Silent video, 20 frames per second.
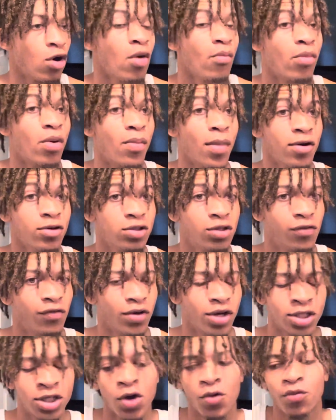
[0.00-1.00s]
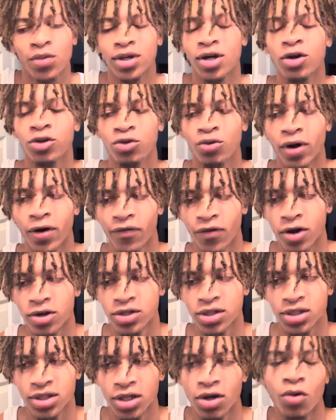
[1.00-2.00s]
But most of us, we go through
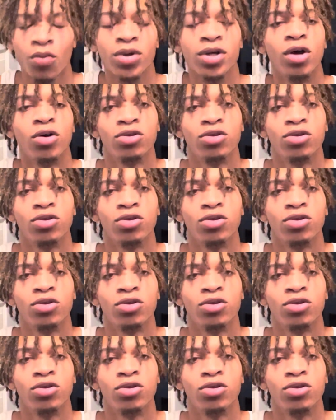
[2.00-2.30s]
adversity or we go